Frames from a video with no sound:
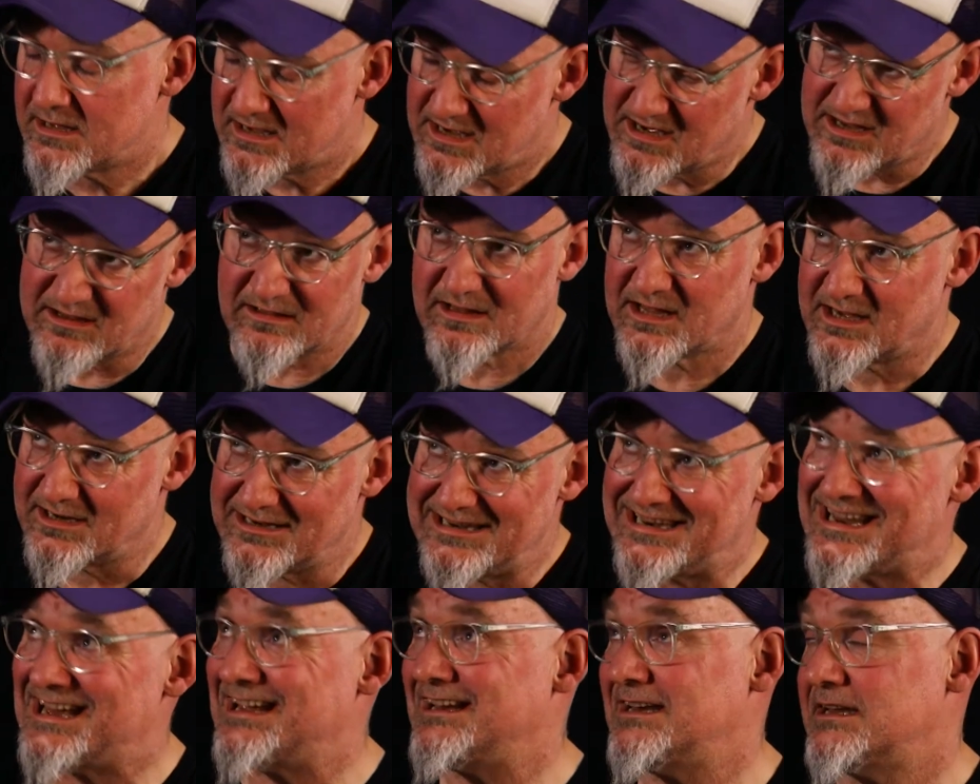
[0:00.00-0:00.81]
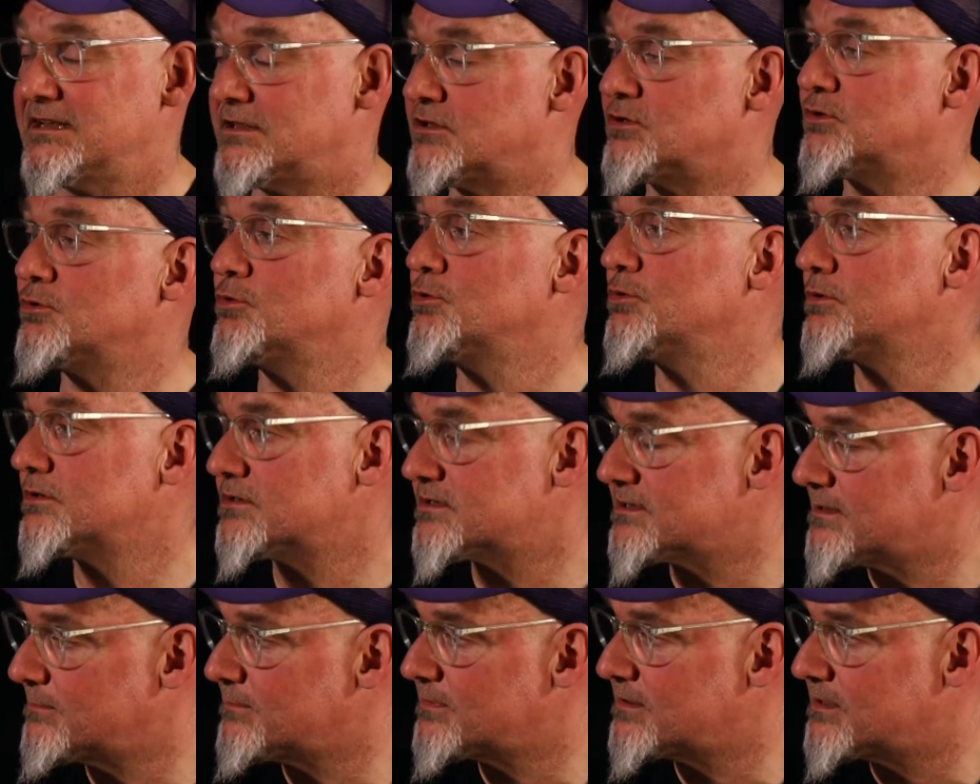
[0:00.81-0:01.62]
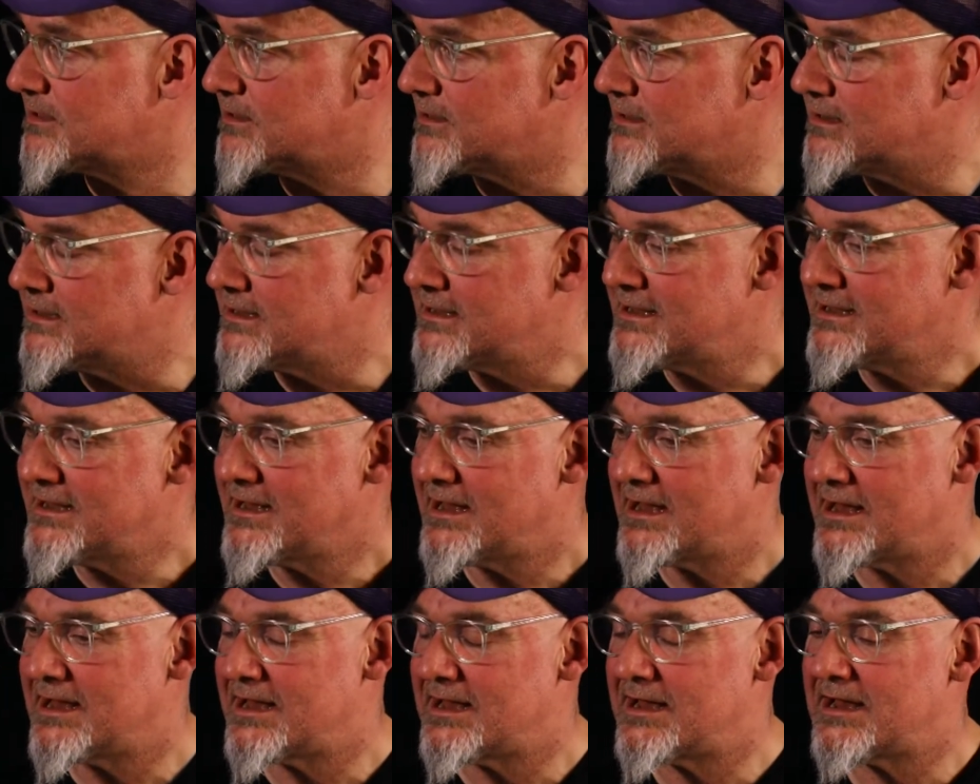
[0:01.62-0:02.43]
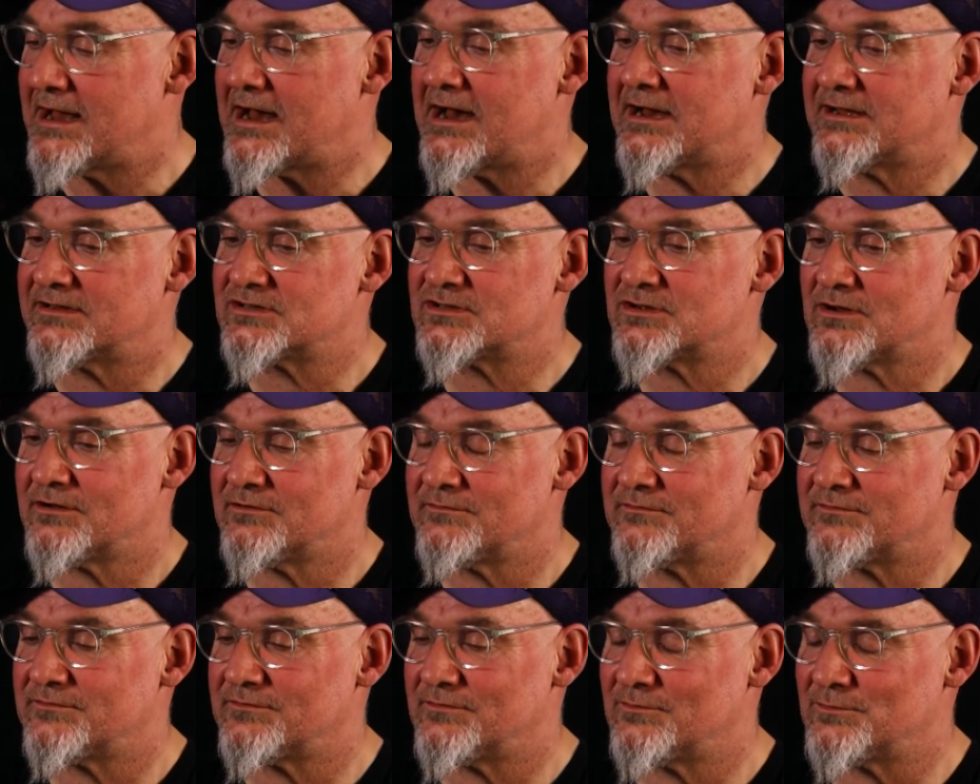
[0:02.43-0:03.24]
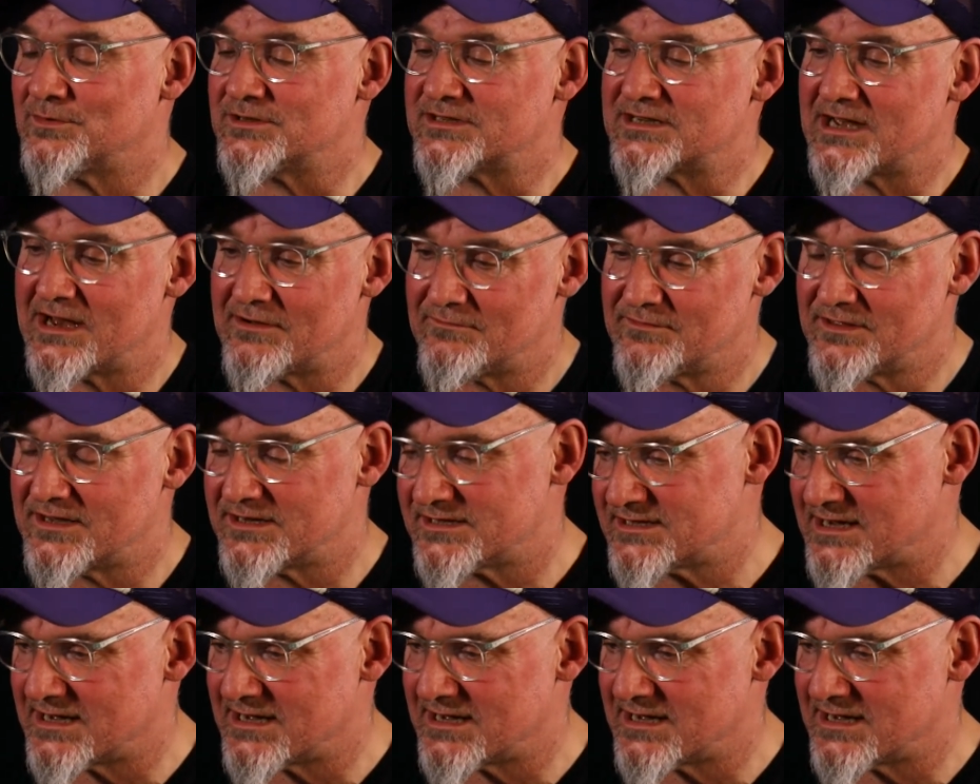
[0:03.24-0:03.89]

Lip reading: in like 92 or something, I sort of was having this